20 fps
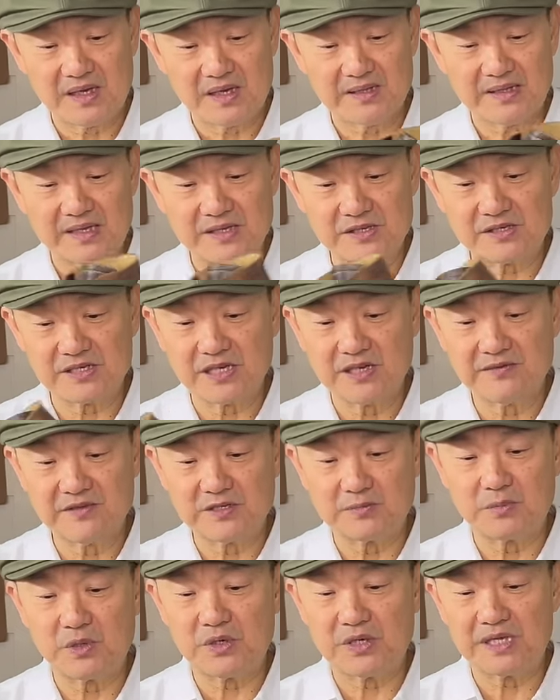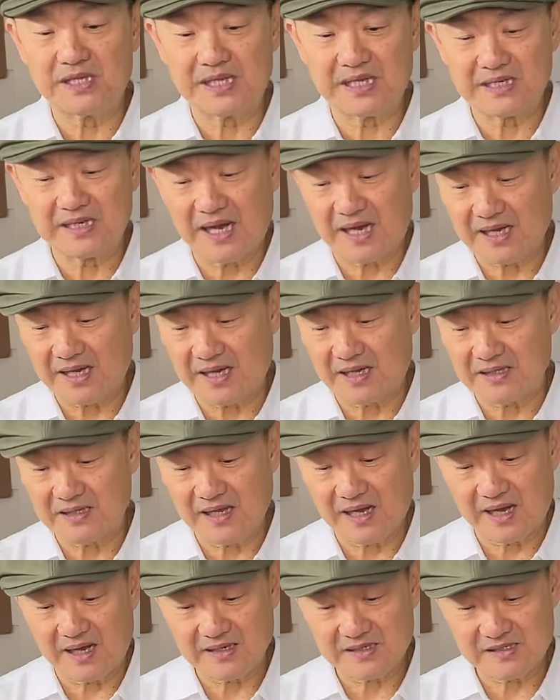Their service boot in the Dachau
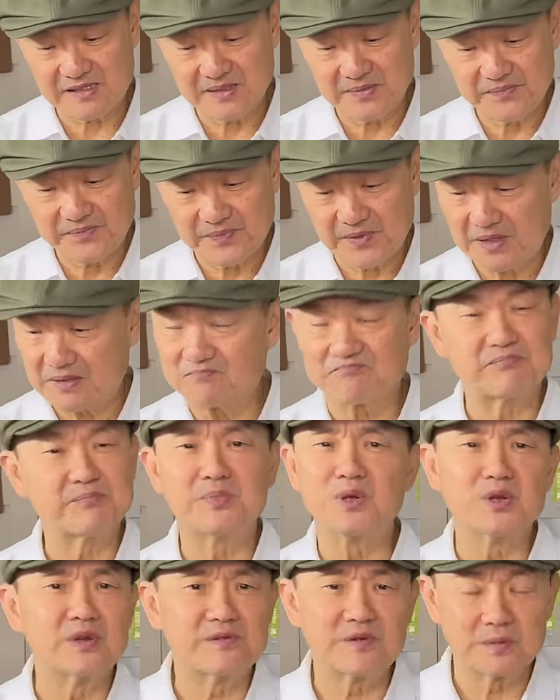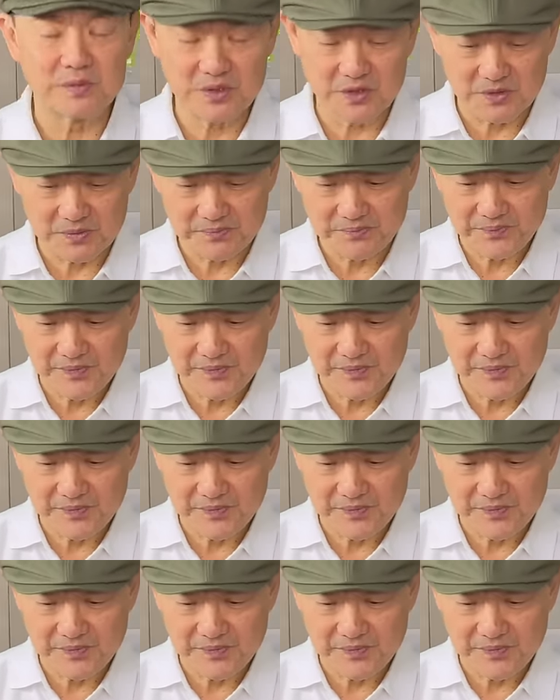last. Beautiful boot.